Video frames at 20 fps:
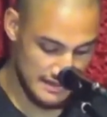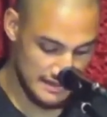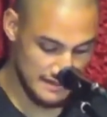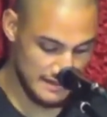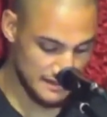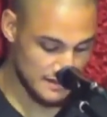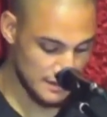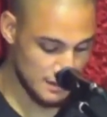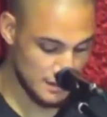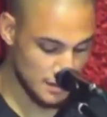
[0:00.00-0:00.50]
Then
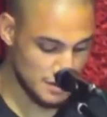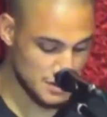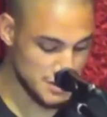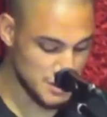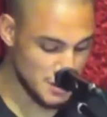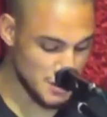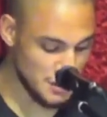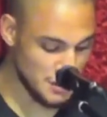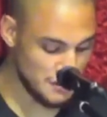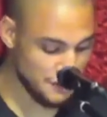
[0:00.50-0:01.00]
the Lord
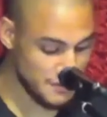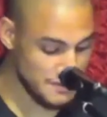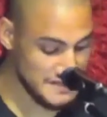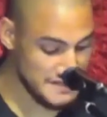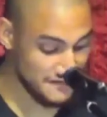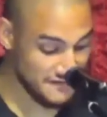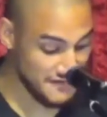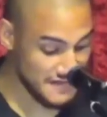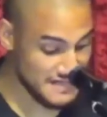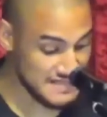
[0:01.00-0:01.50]
turned from his
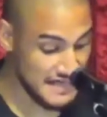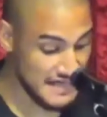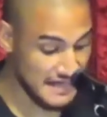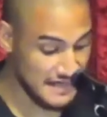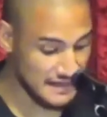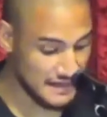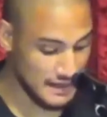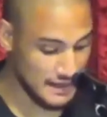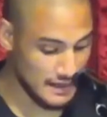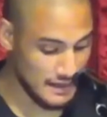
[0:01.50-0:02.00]
fierce anger.